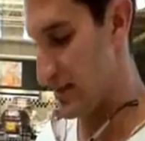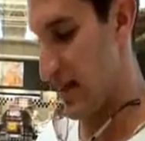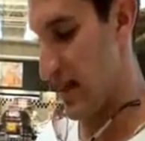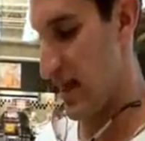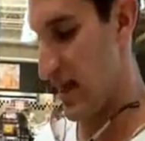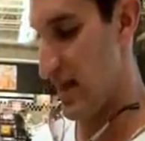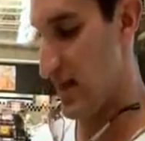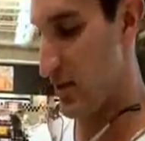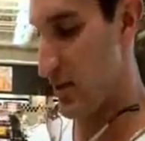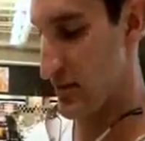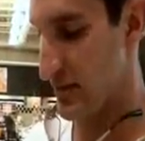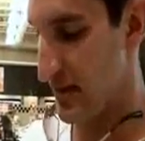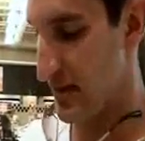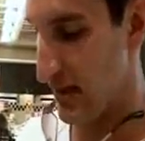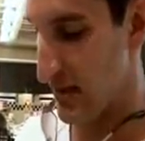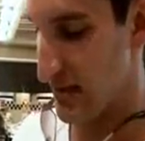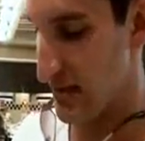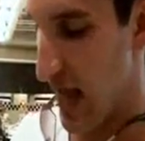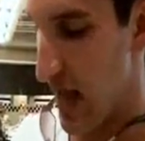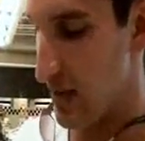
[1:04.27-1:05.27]
say,
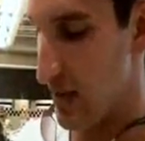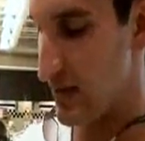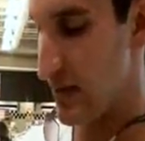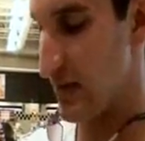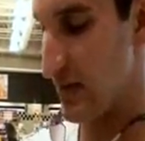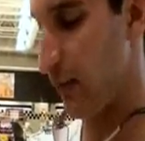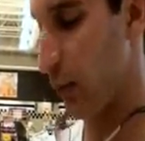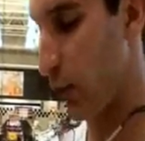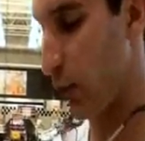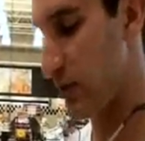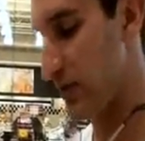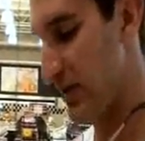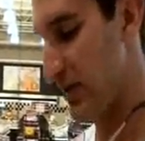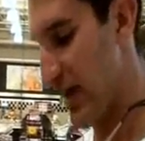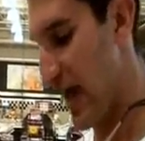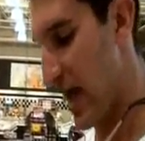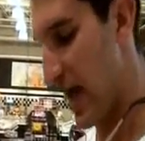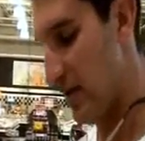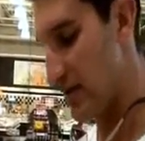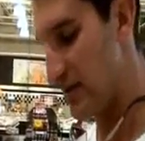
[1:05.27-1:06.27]
6 ounces,
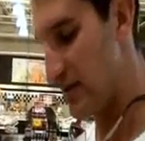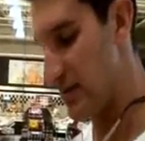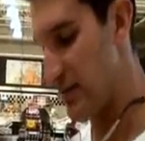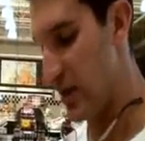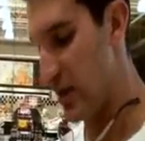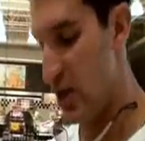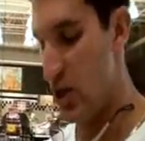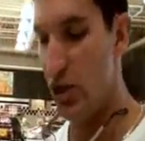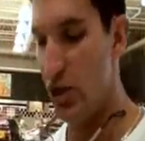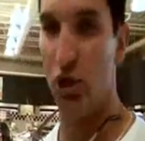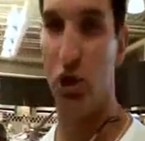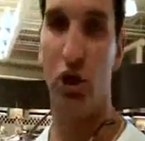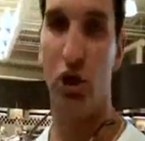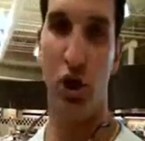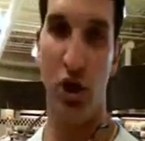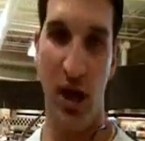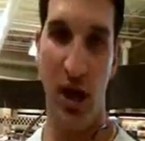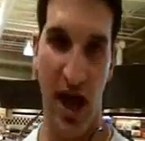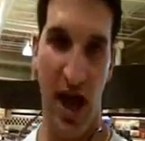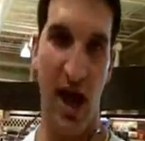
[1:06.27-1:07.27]
14 ounces. You're
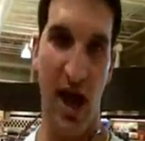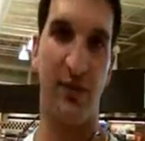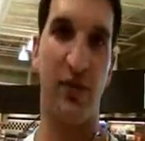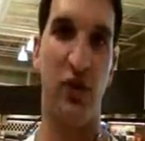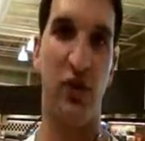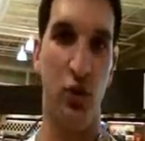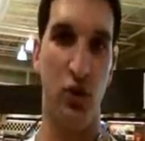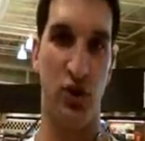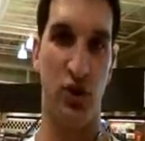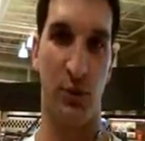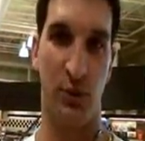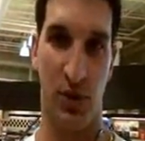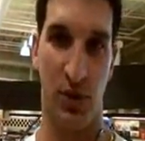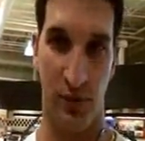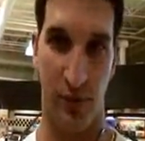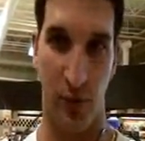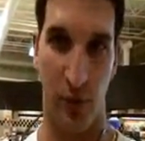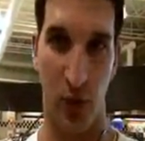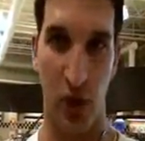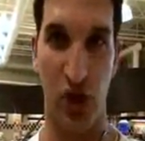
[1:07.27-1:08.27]
going to have to do some
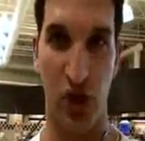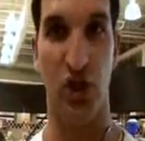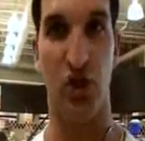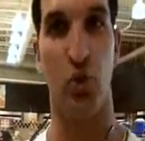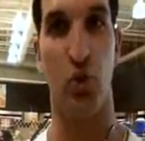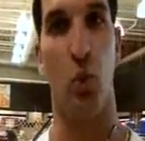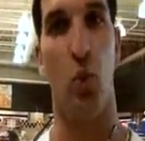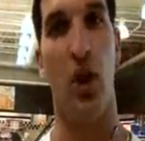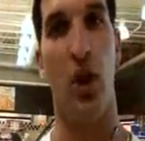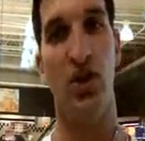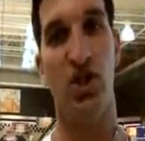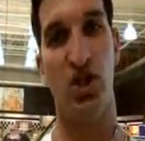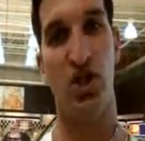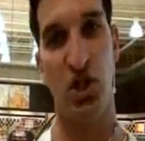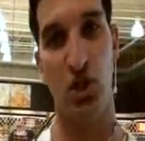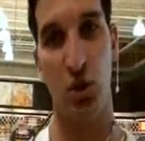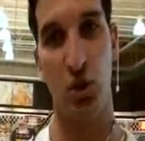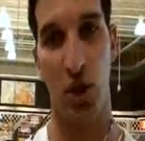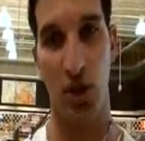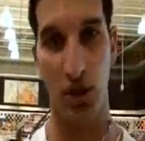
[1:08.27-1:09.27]
conversions.
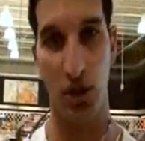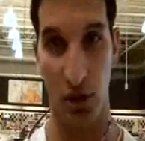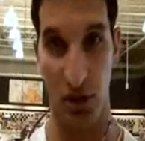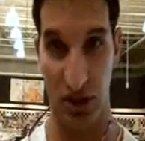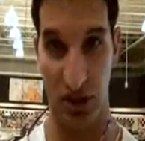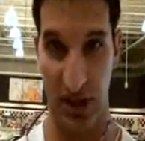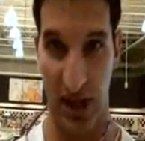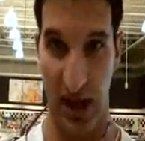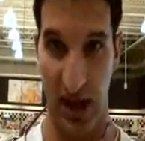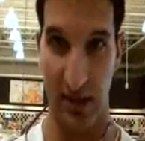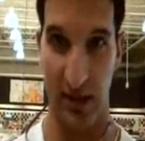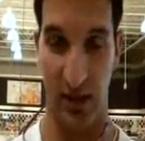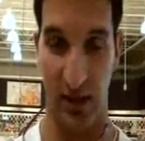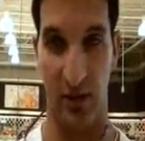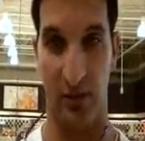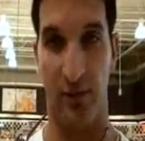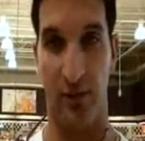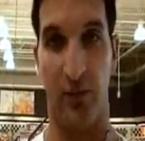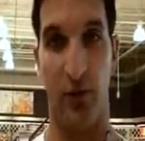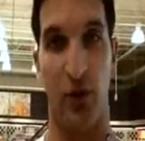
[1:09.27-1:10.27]
Once you understand the
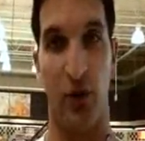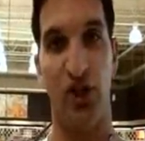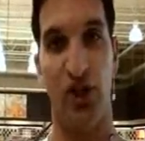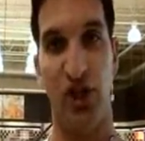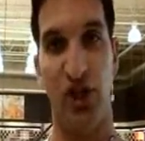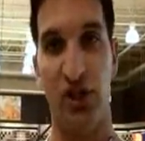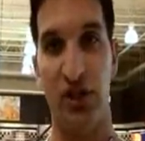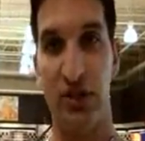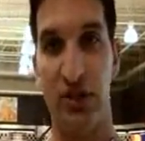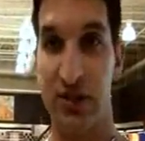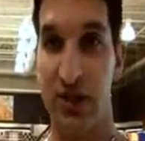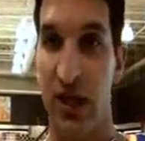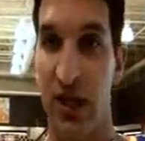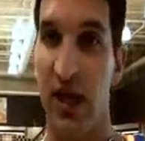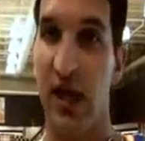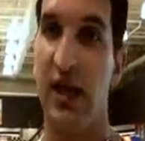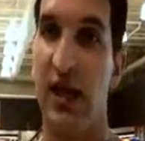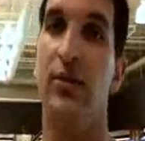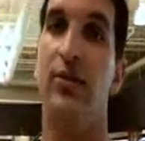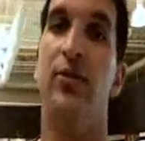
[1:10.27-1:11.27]
conversions,
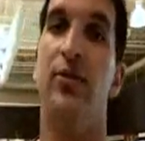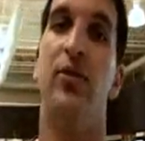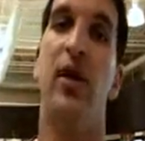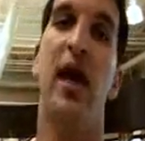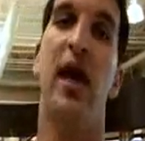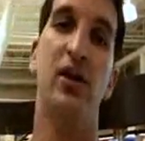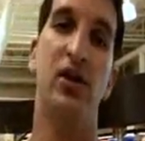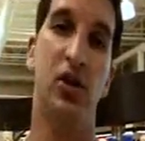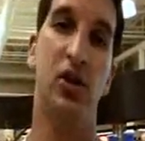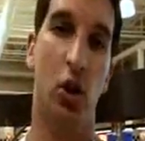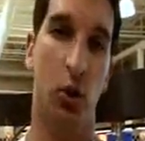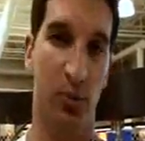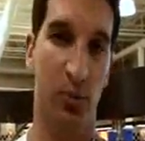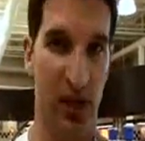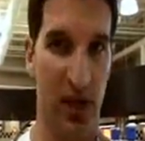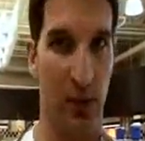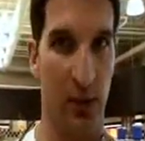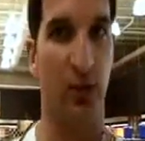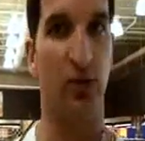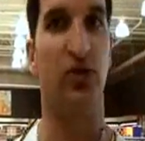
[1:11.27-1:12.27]
then you'll
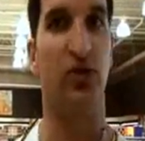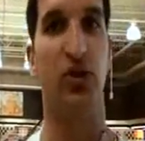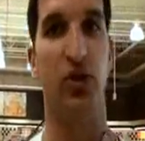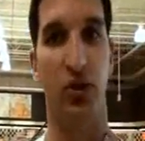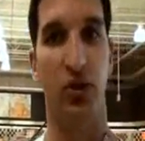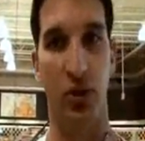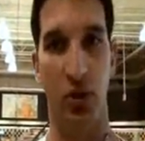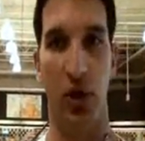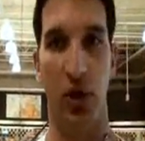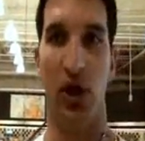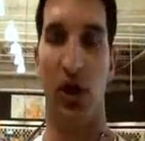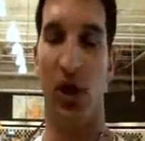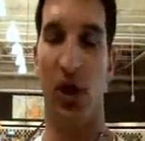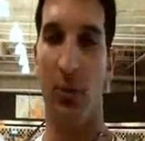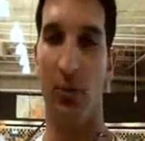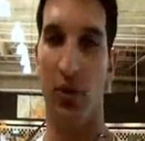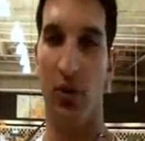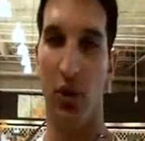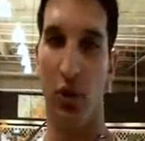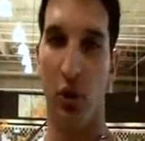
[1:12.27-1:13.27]
be able to
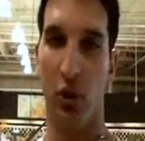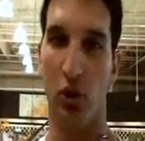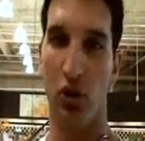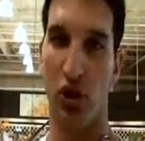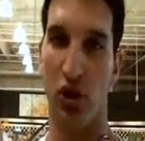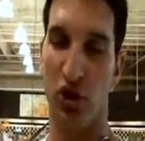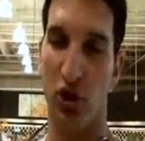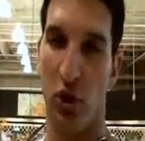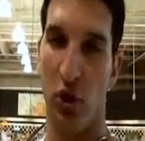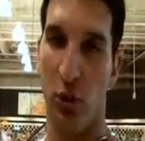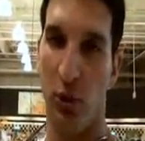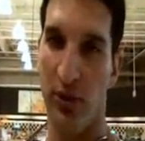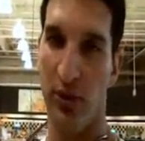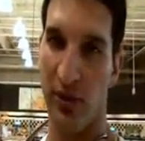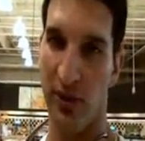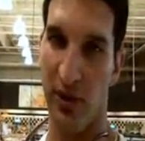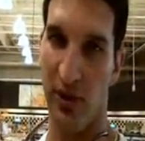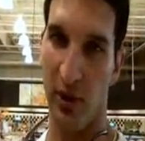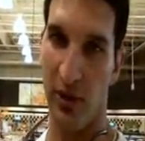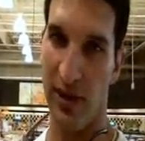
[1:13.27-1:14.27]
come to the grocery store
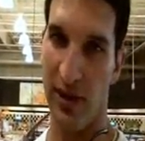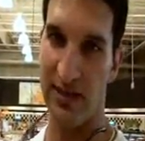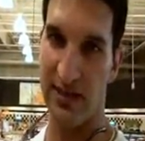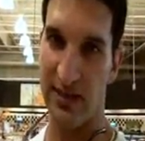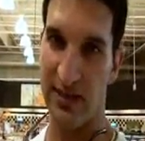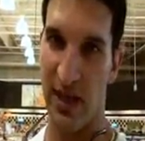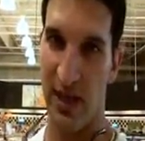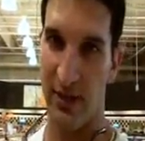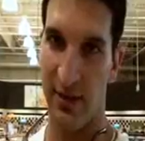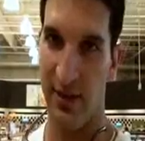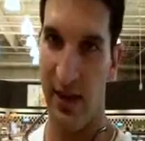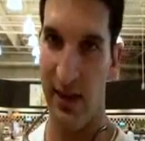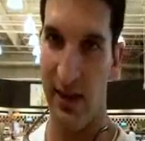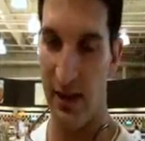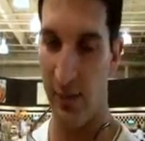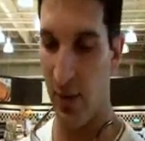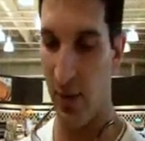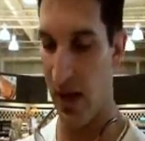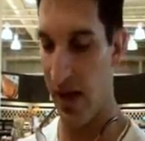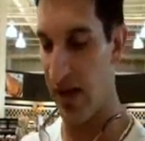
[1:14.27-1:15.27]
with a little less
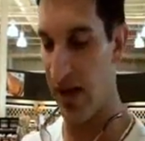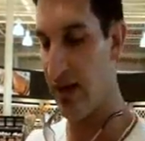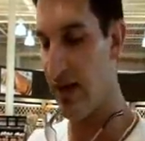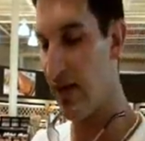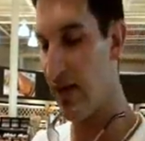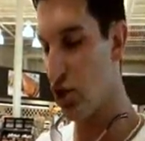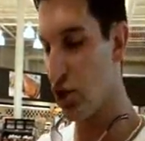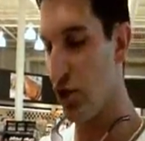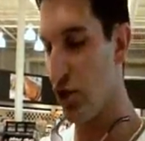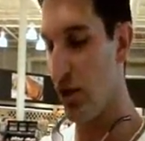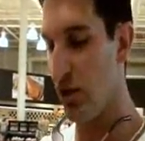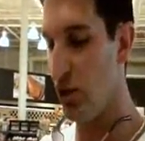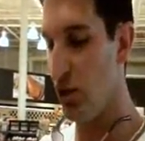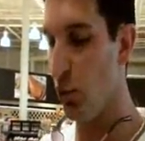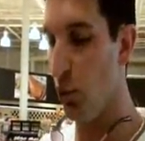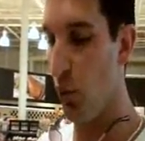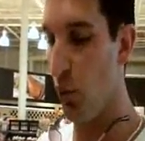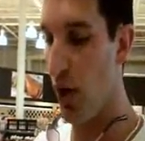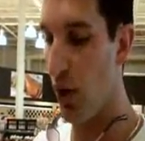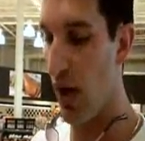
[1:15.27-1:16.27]
thinking. But initially,
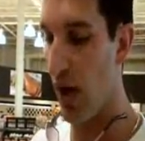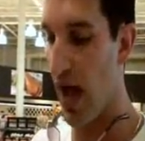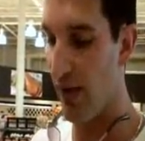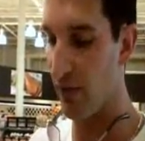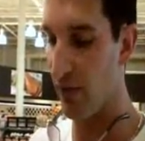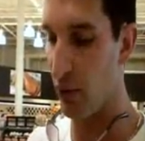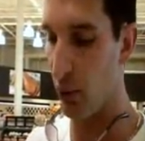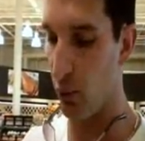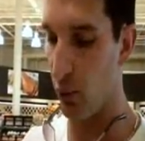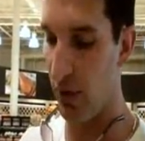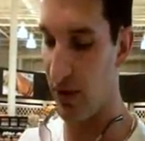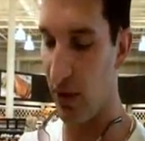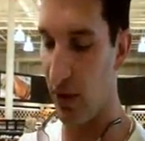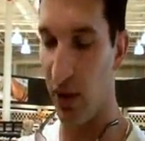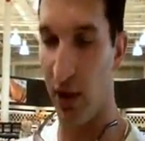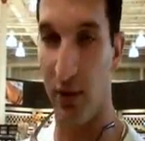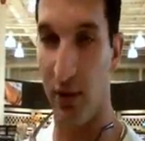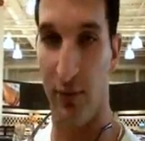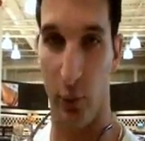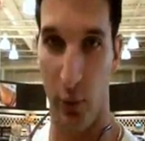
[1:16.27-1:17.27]
you will have to read
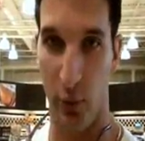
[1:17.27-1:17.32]
the